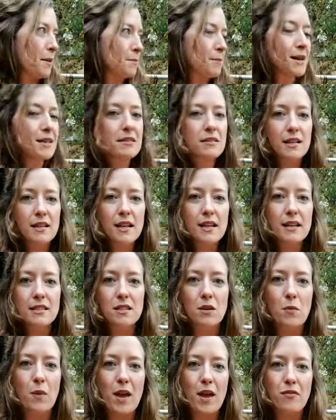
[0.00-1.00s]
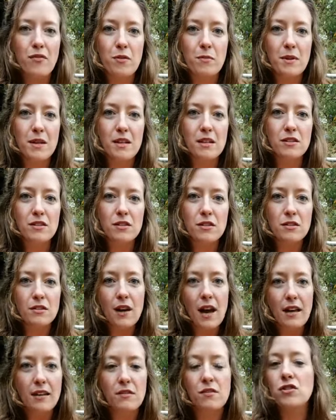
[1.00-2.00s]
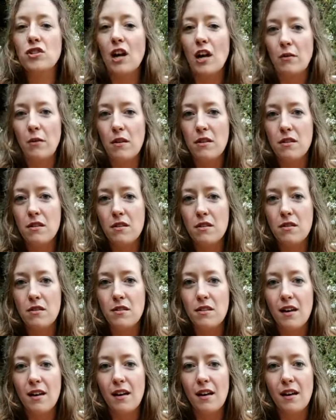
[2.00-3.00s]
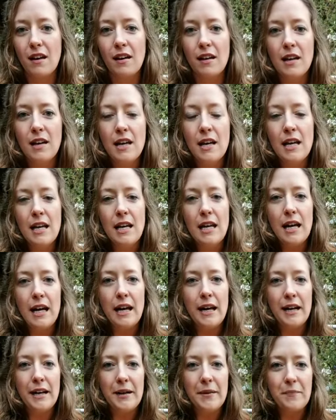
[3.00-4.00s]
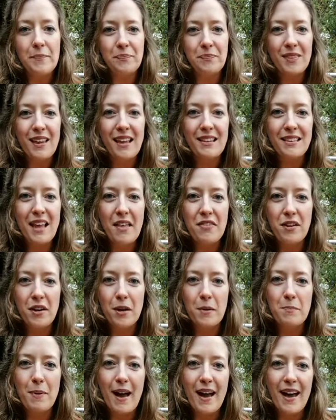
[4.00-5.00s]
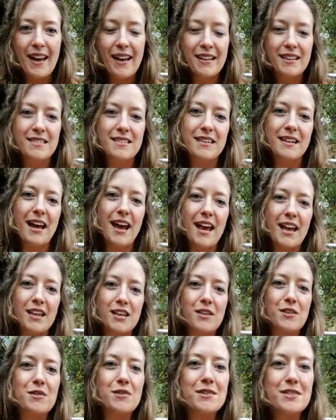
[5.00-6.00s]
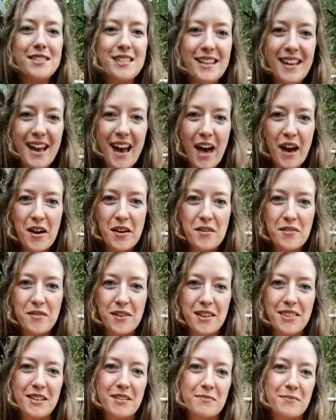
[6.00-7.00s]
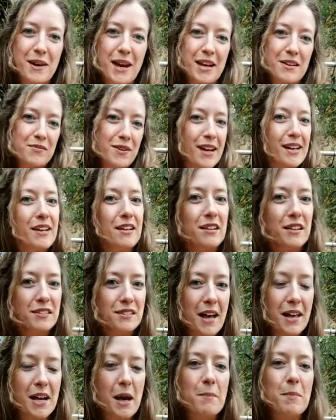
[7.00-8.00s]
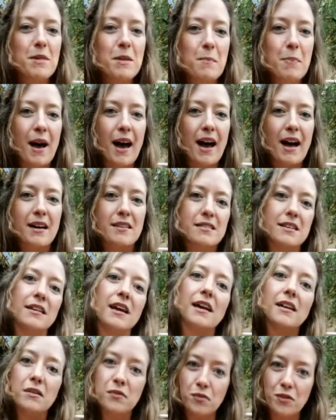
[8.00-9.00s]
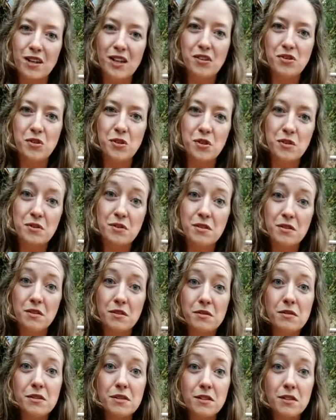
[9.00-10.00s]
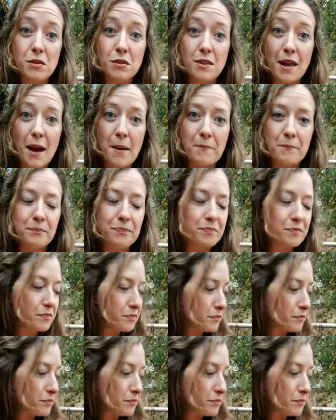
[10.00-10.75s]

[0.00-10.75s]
Basically, it's a way for me to kind of share with you the leather bags that I used to have in my regular lineup in the past and kind of reintroduce you to them.